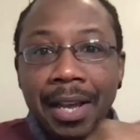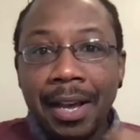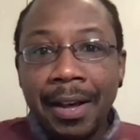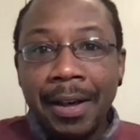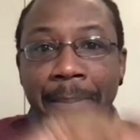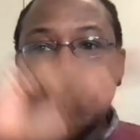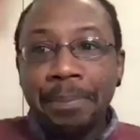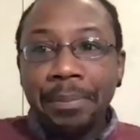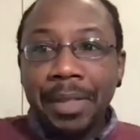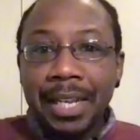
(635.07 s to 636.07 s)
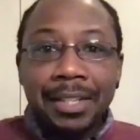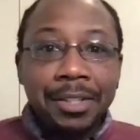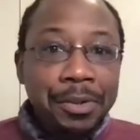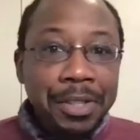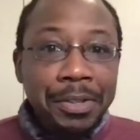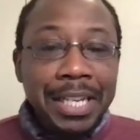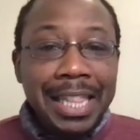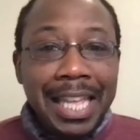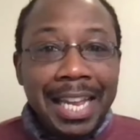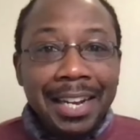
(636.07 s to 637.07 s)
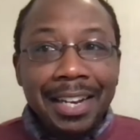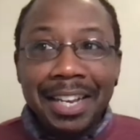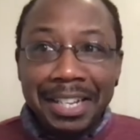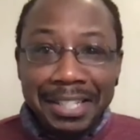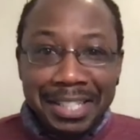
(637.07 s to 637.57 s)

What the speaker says: Um, so you could then,